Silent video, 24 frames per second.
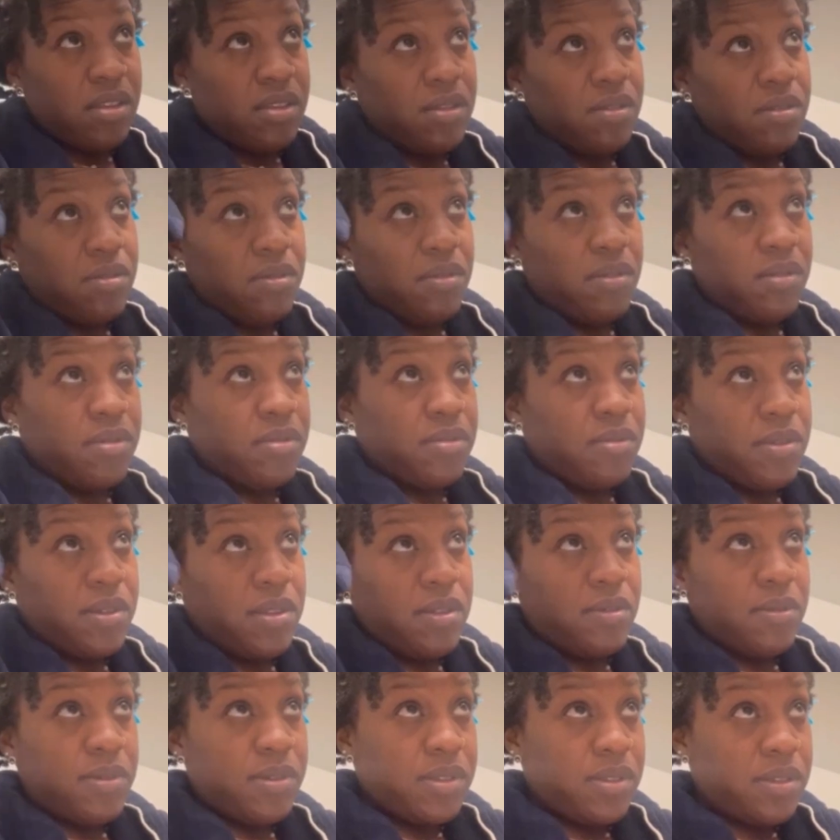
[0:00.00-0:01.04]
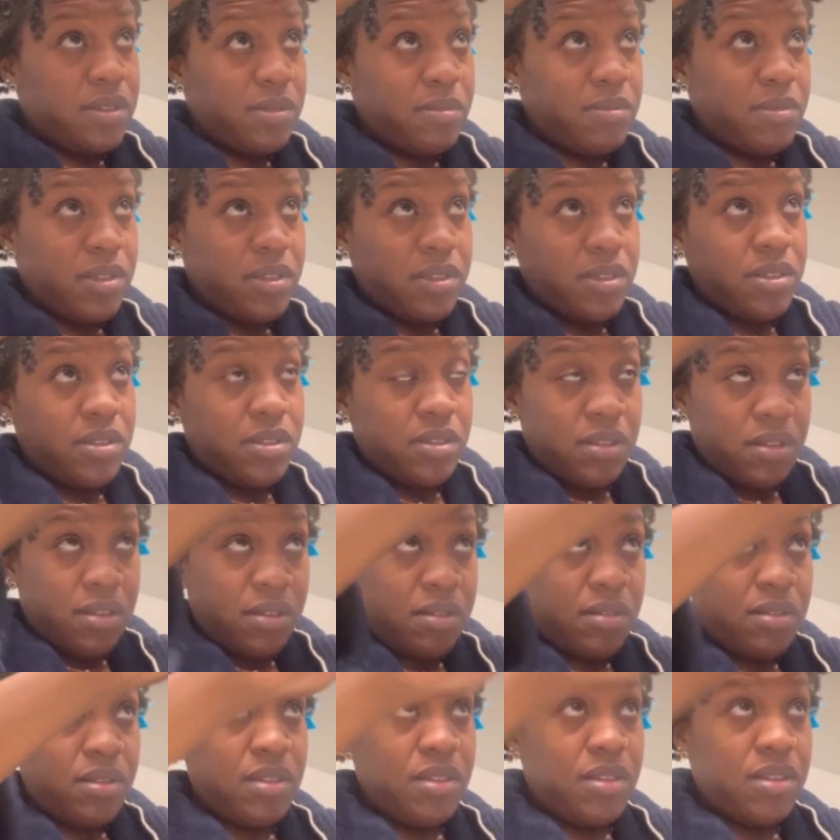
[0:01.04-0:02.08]
all the way. There wasn't as much as on
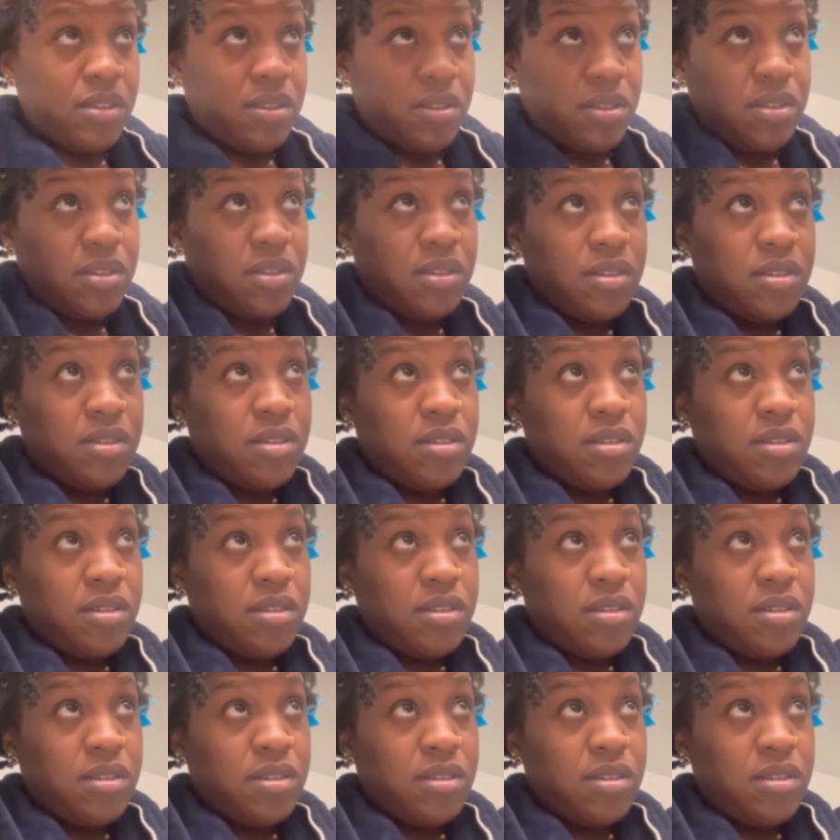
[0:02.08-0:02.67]
each